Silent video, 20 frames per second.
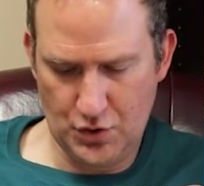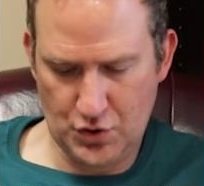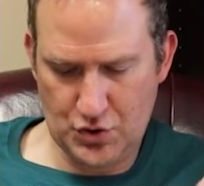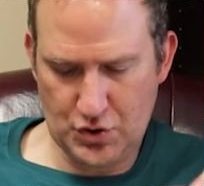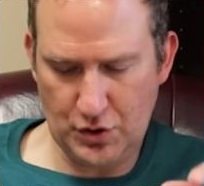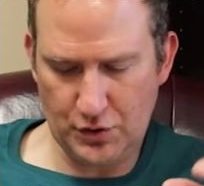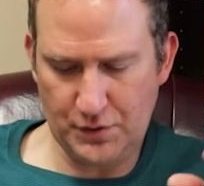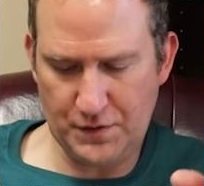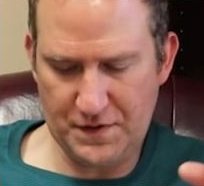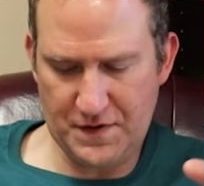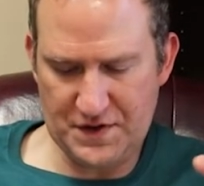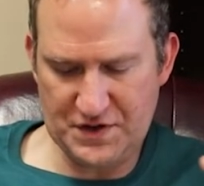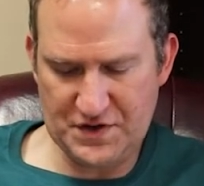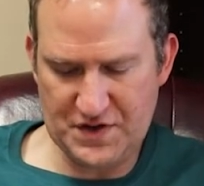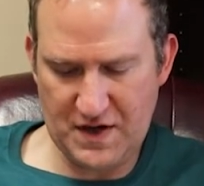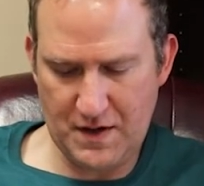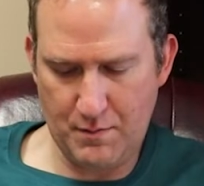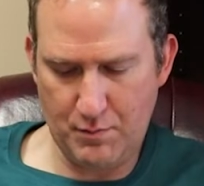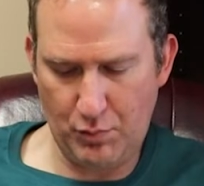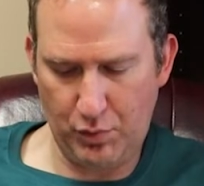took the
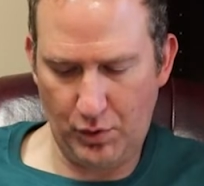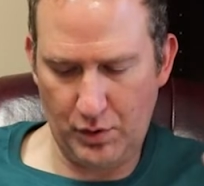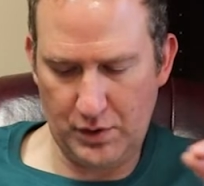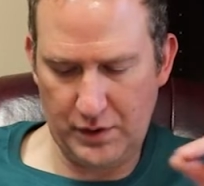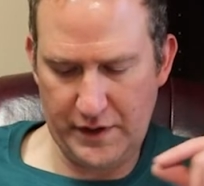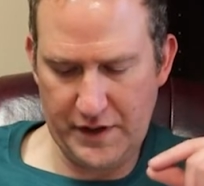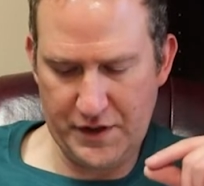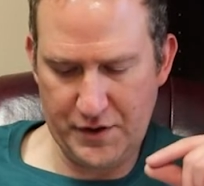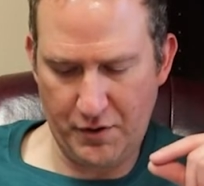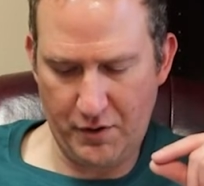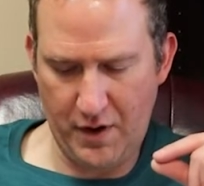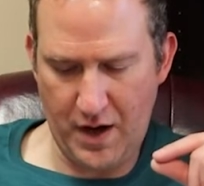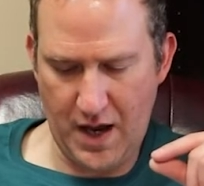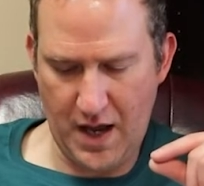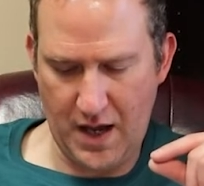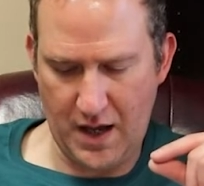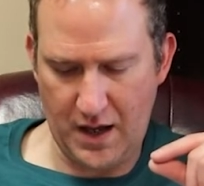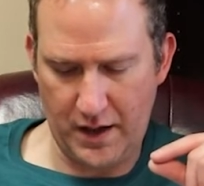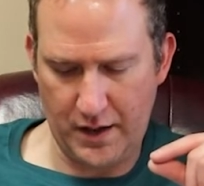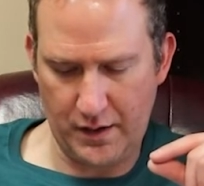timbrel in her
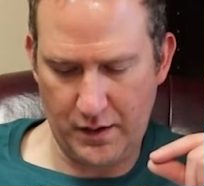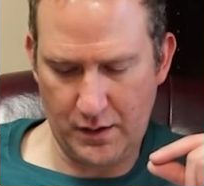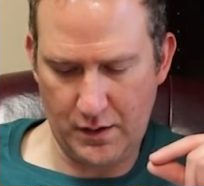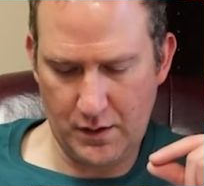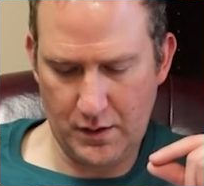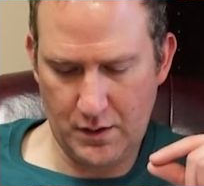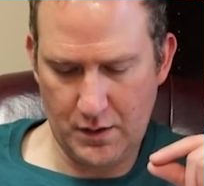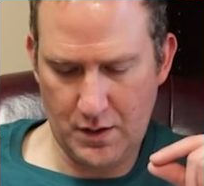hand,